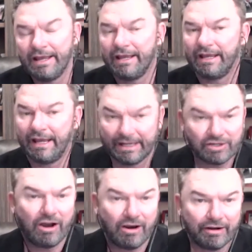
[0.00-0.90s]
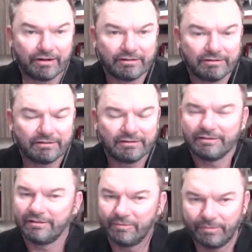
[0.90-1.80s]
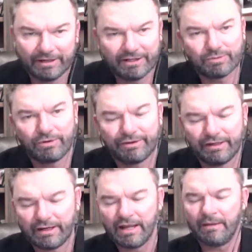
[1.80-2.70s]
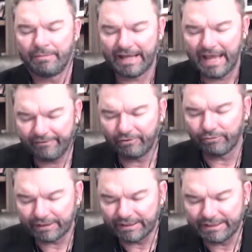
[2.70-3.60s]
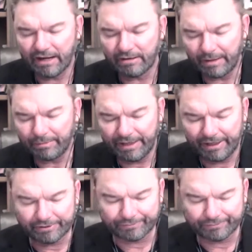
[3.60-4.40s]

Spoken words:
It's hard, but it's worth it. But I have it written down in my planner